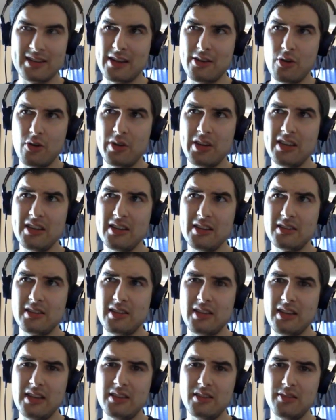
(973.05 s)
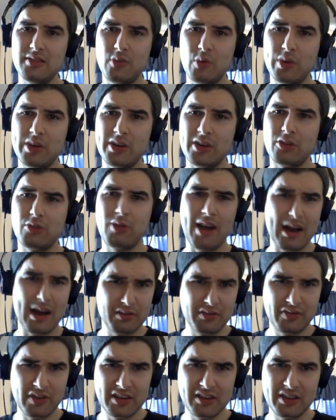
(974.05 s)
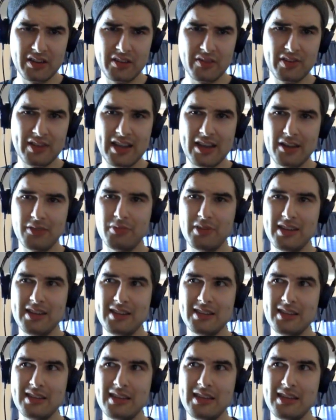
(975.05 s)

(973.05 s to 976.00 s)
I know he's avoided crowdfunding for that reason.